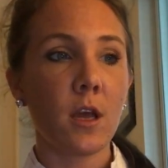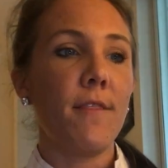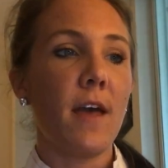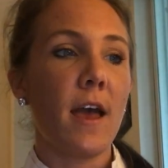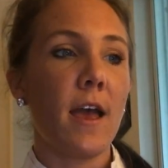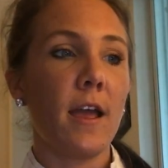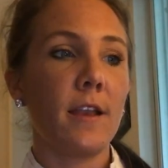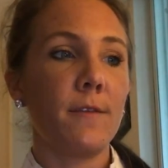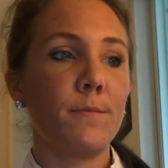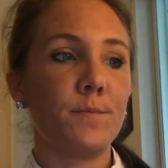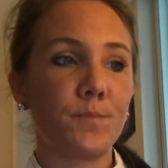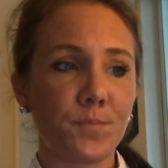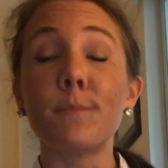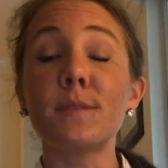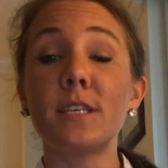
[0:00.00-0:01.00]
And
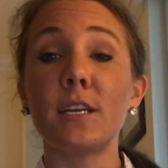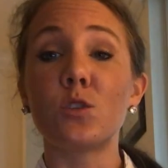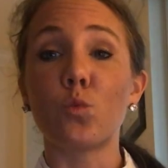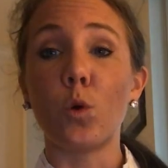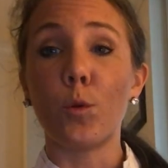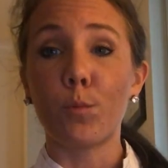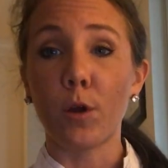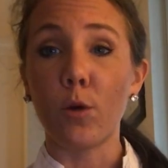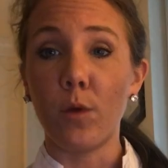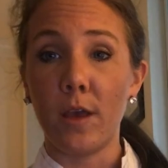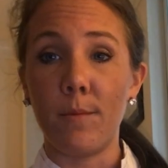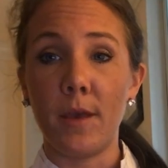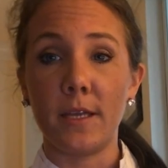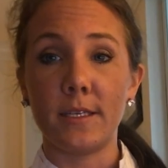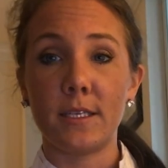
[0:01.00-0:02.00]
then some states will
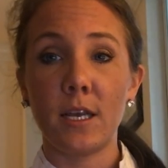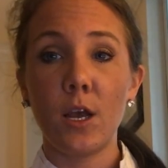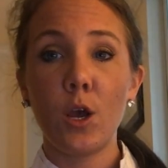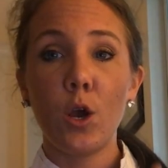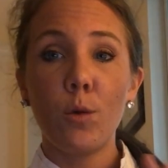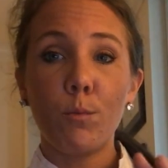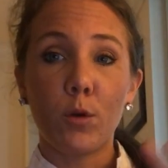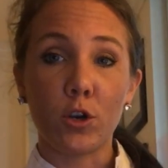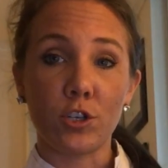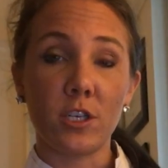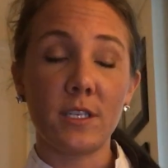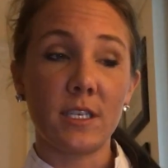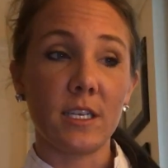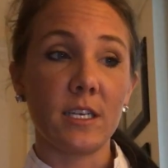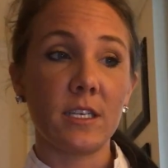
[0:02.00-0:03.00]
prohibit
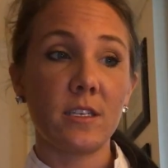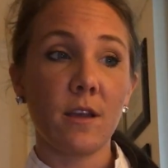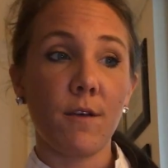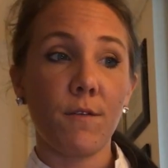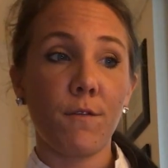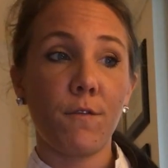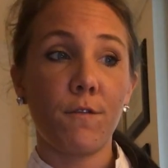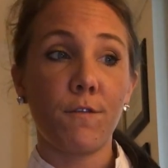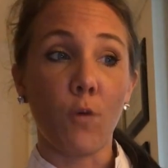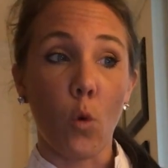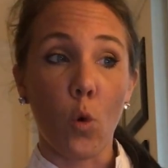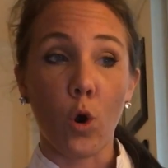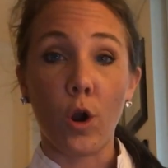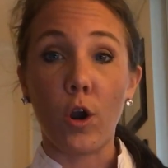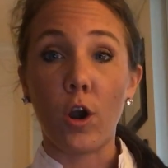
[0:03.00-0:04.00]
purchases
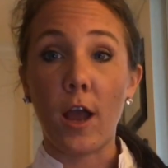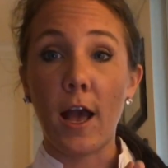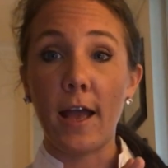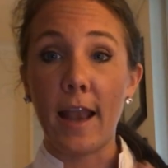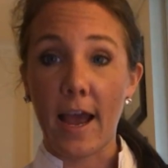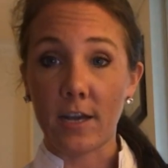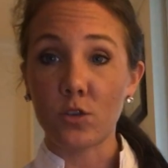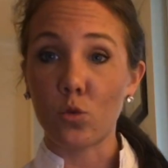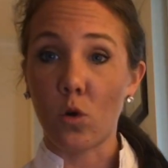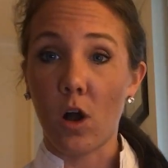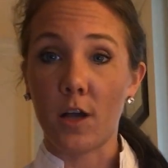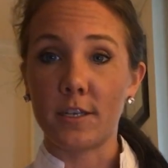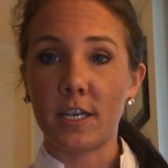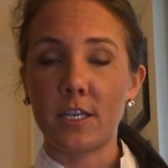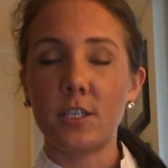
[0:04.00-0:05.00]
for an actual
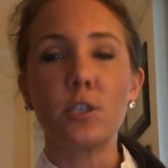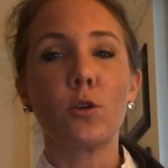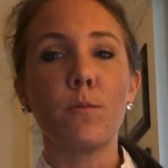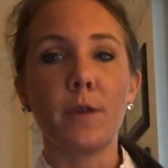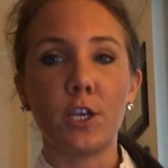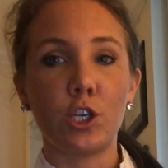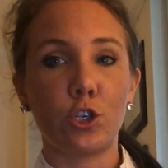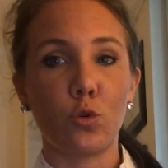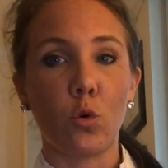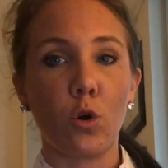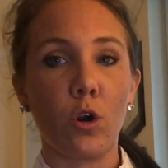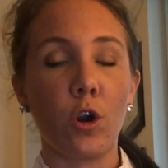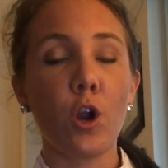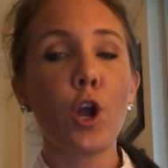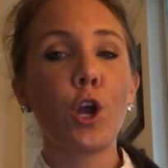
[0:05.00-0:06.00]
contest, so make
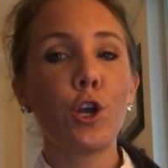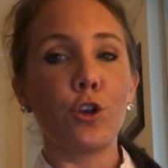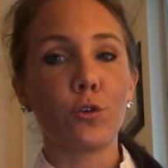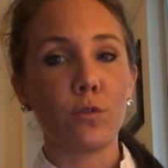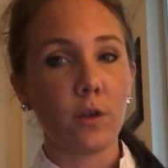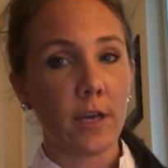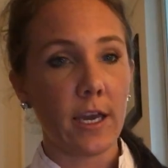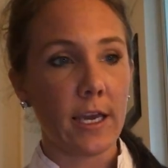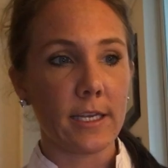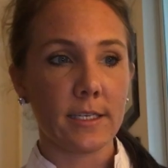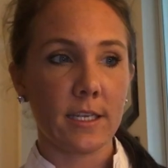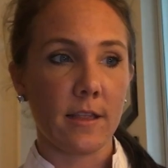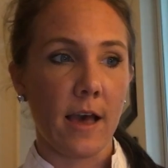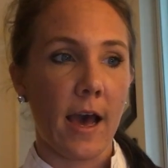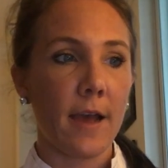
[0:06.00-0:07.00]
sure you're looking
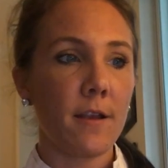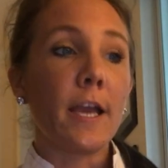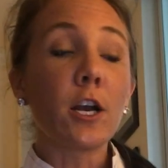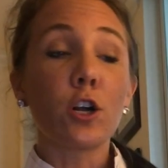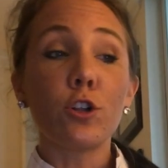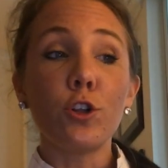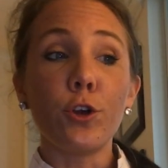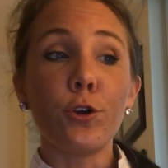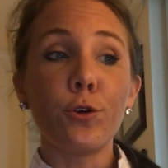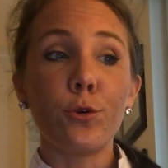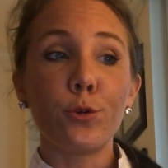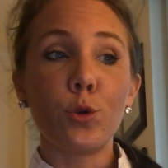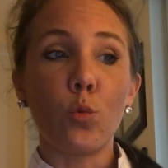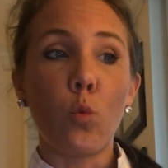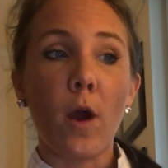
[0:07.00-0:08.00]
into that.
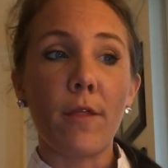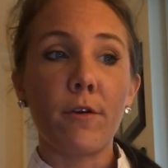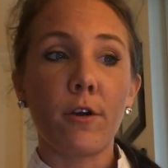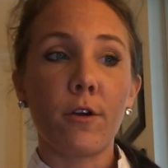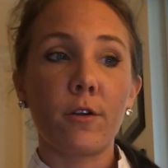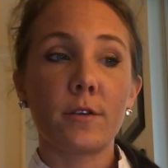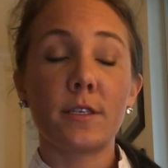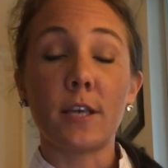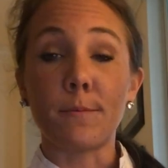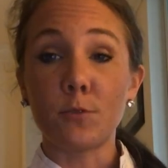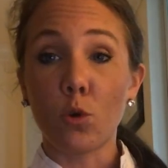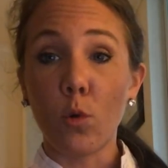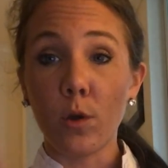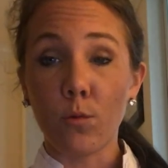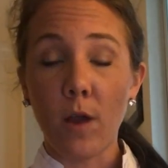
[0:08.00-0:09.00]
Include whether
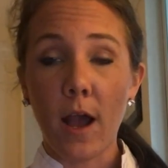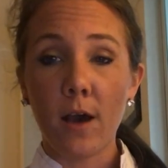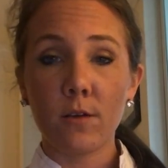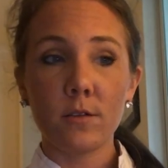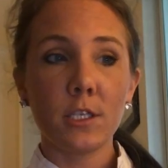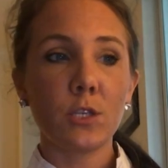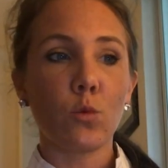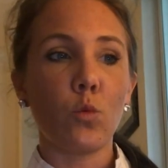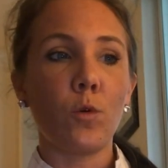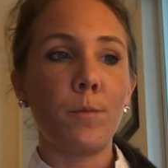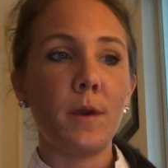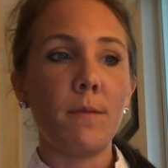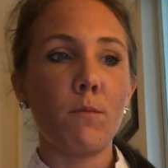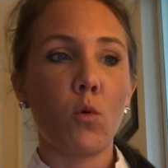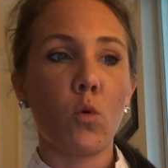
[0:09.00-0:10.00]
subsequent rounds will
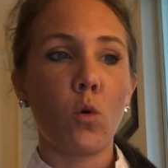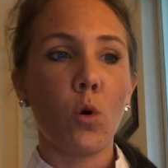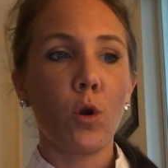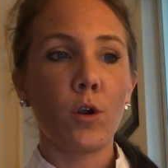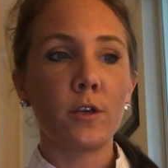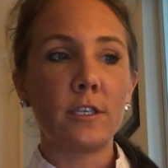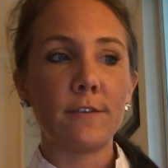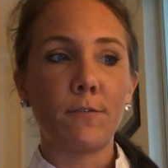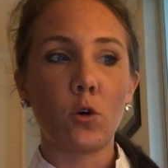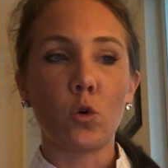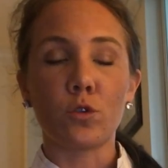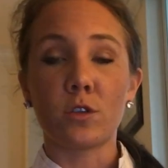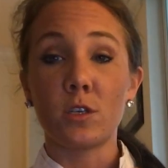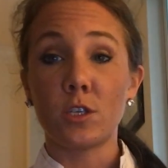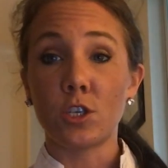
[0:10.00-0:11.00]
be more
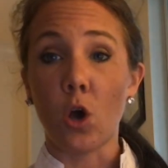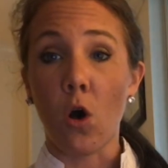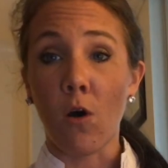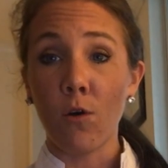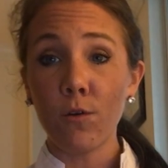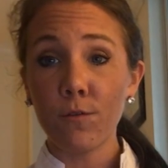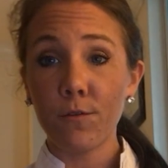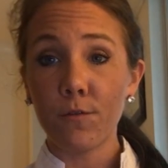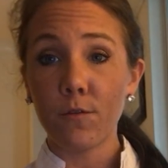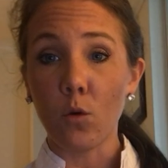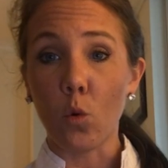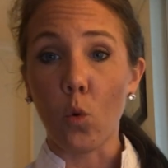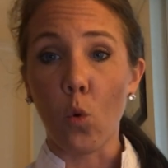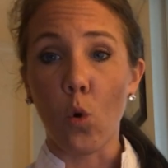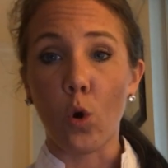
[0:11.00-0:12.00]
difficult to solve
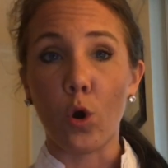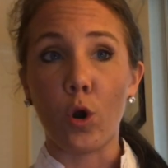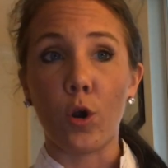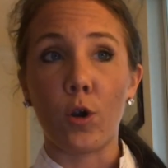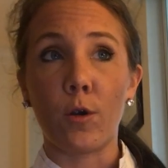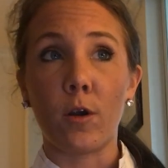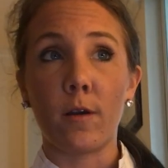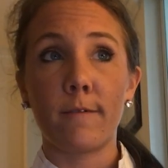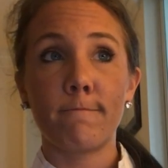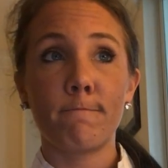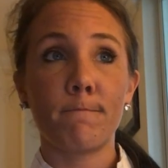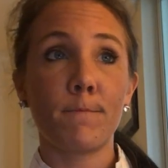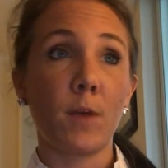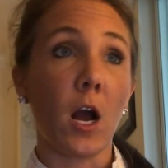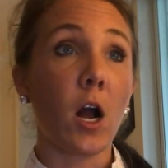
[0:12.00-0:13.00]
or
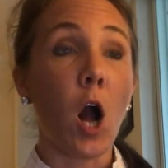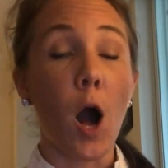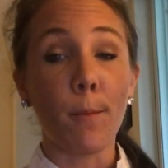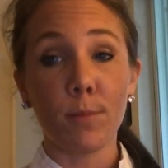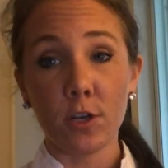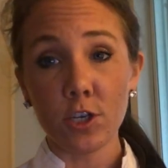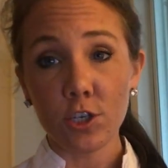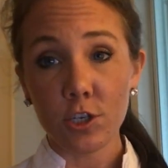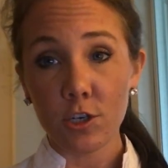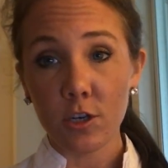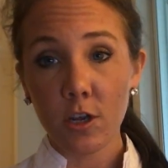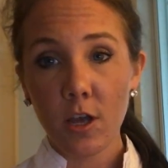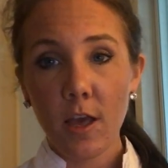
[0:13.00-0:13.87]
accomplish.